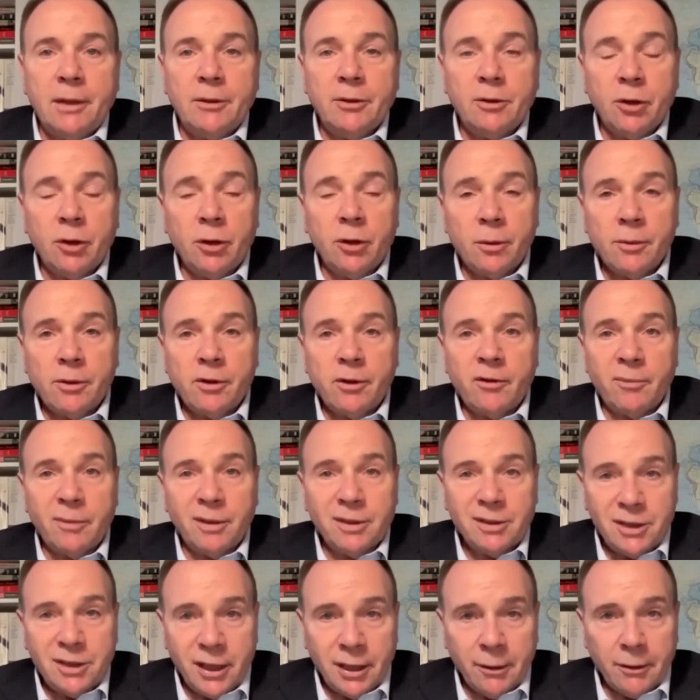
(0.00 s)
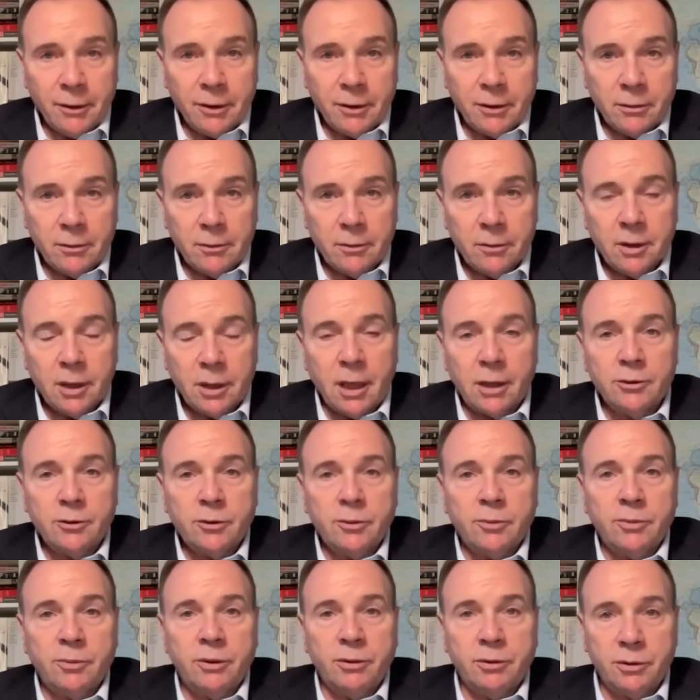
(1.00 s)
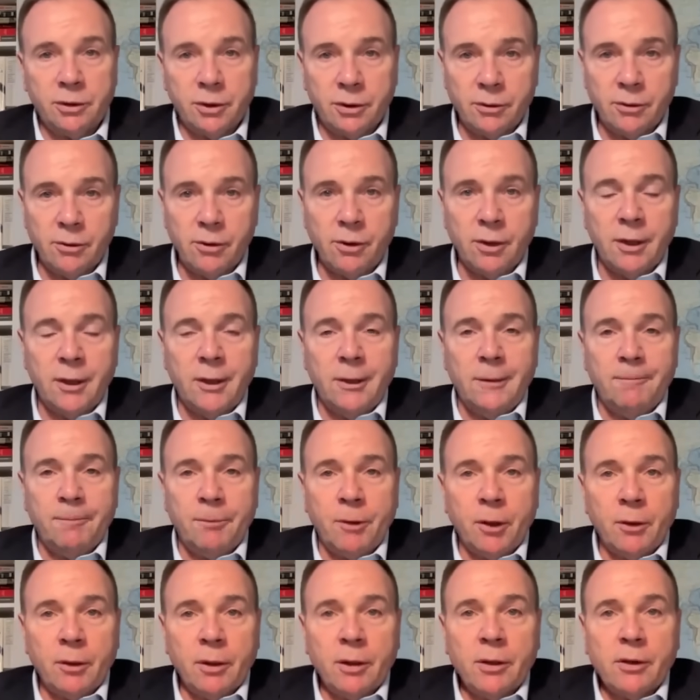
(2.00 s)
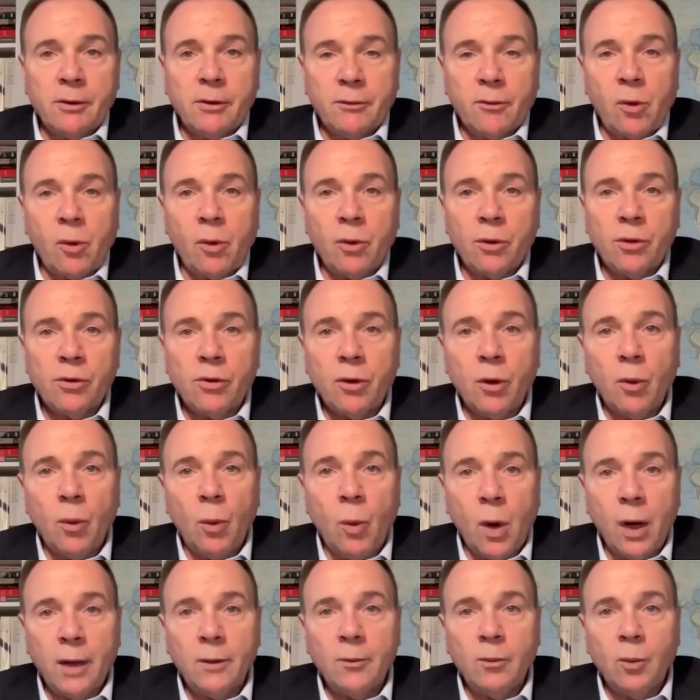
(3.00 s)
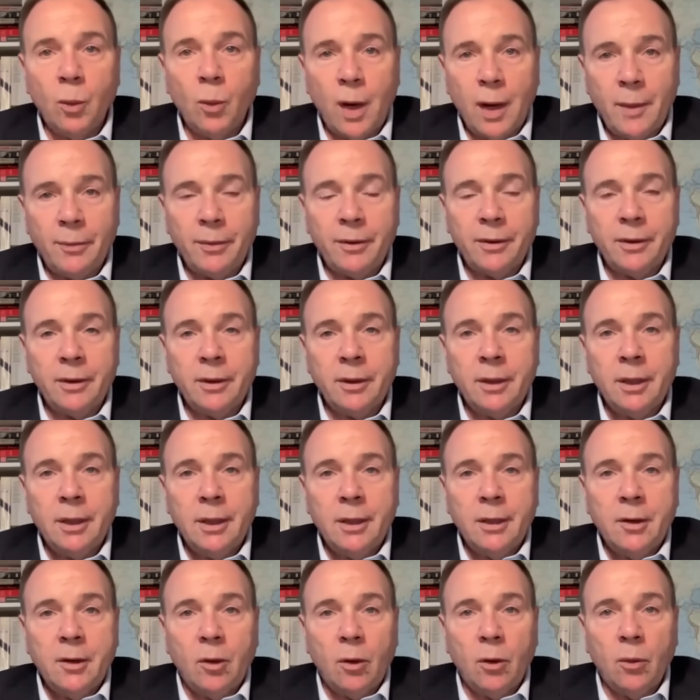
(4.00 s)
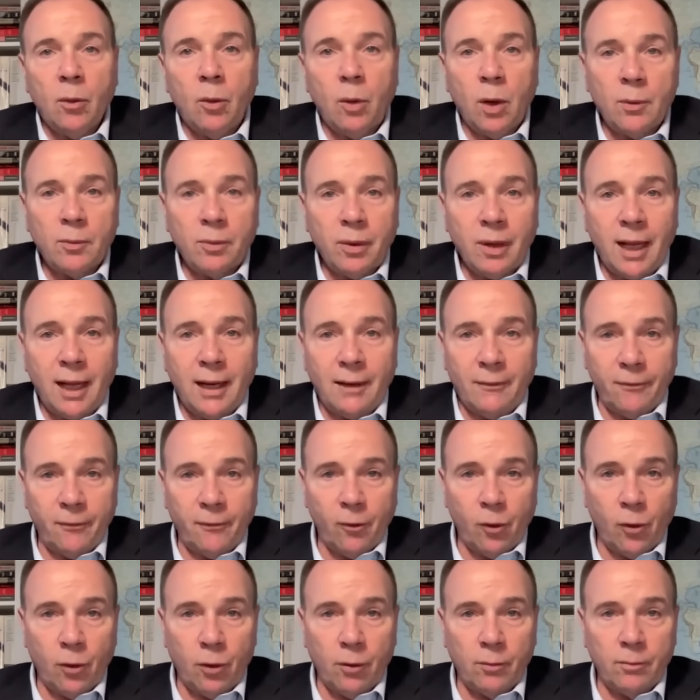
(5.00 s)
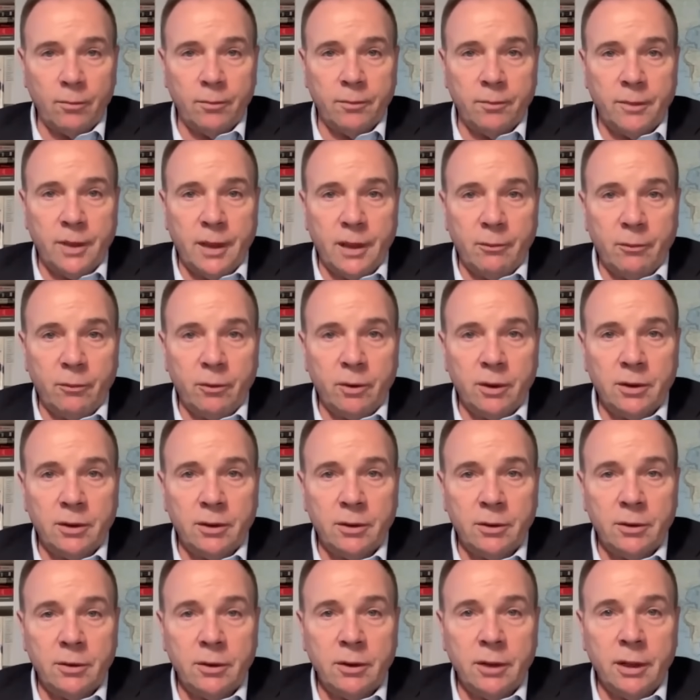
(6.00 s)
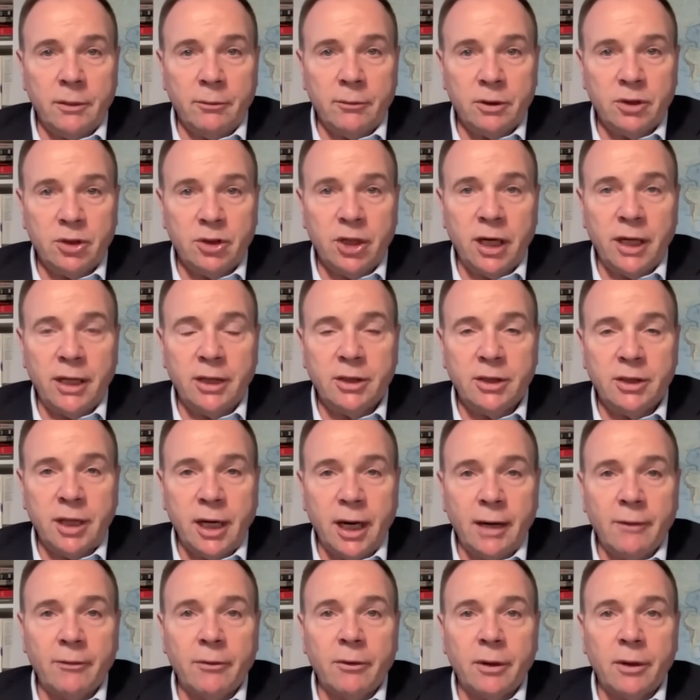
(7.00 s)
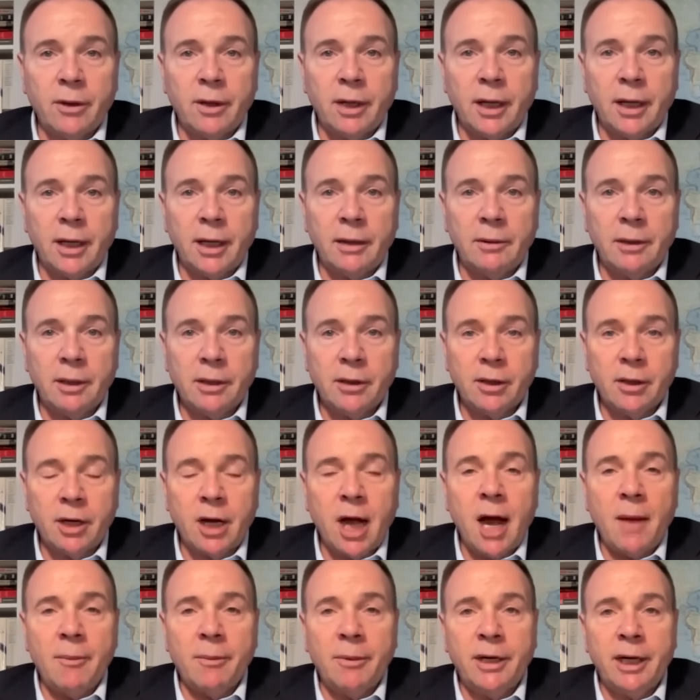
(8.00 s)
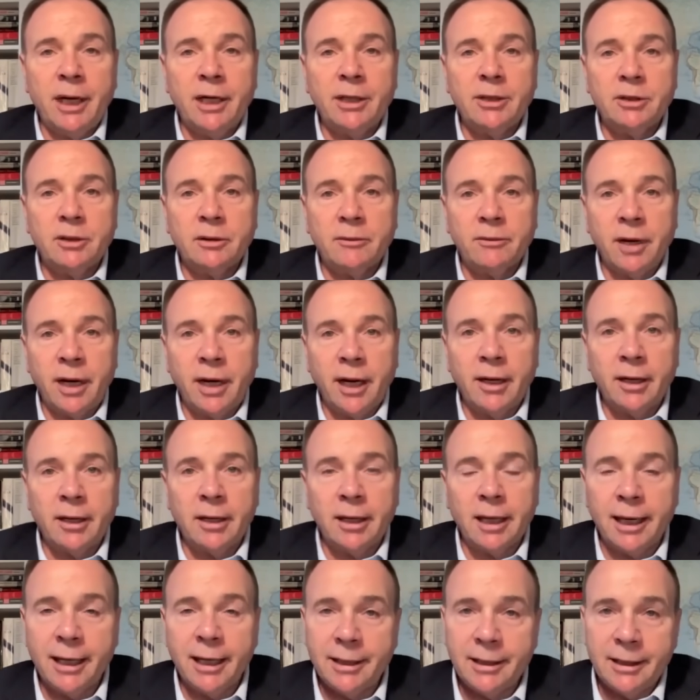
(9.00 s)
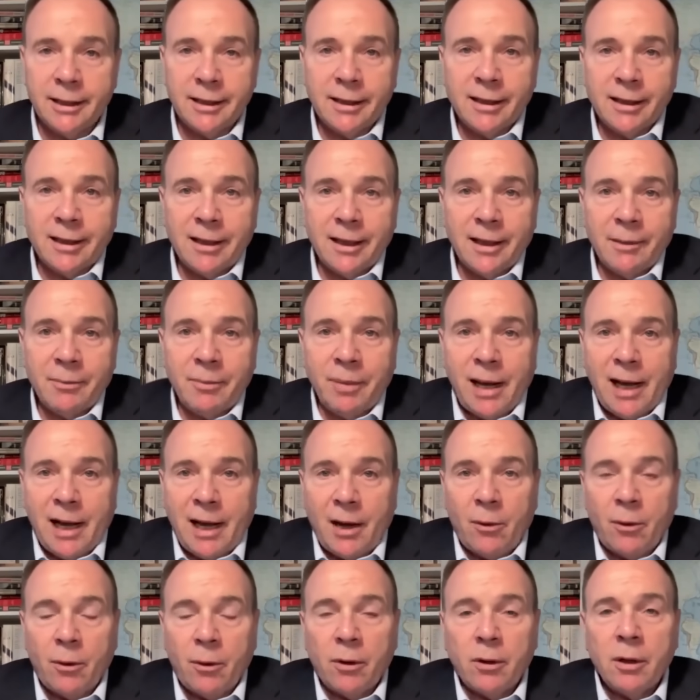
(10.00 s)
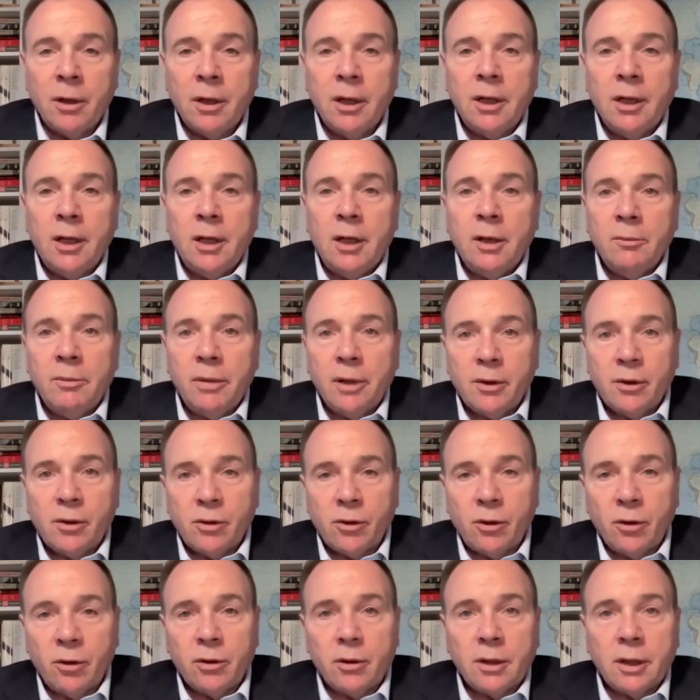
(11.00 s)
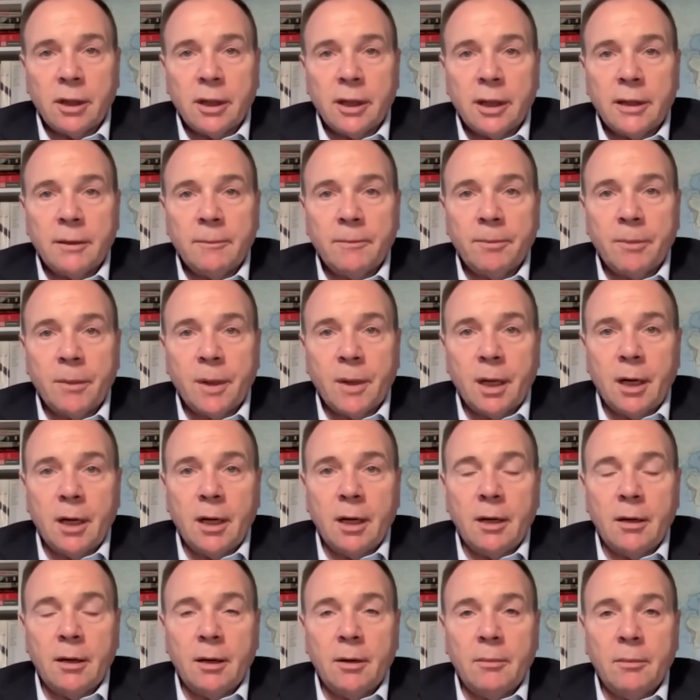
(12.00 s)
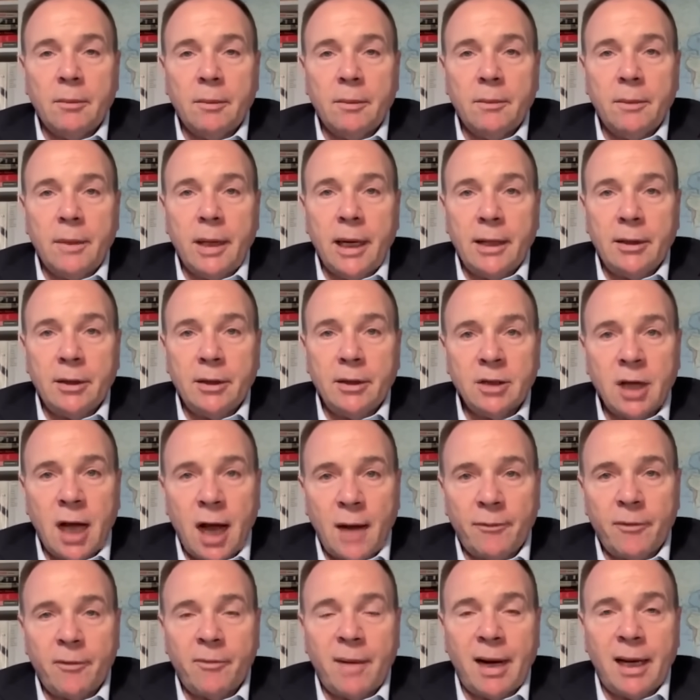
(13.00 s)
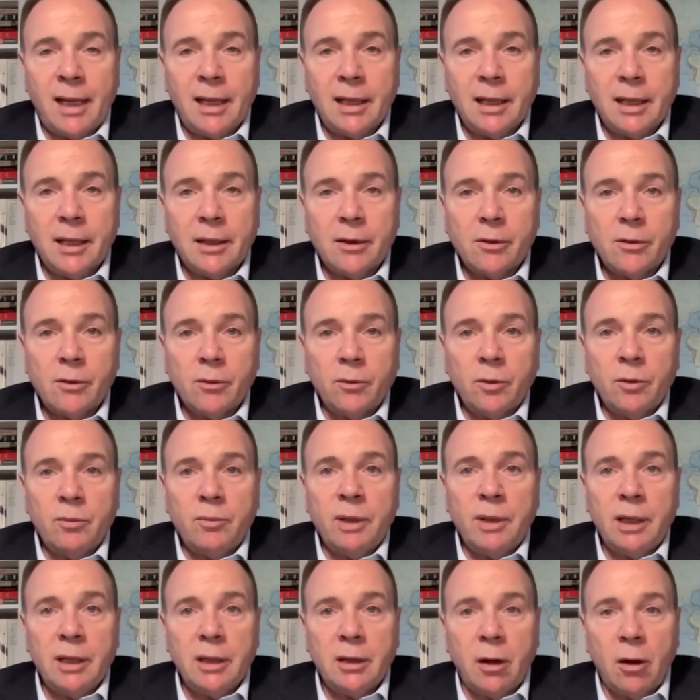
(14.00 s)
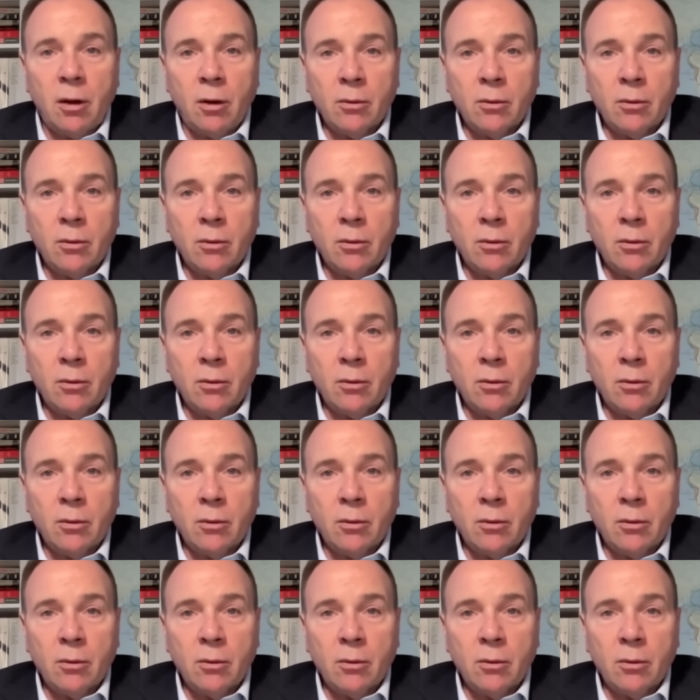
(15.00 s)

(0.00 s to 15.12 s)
In terms of material contributions, there is, of course, no one weapon or one platform that would that would change everything. It's a combination of air, land, and sea power. But certainly, um, at the top of my list would be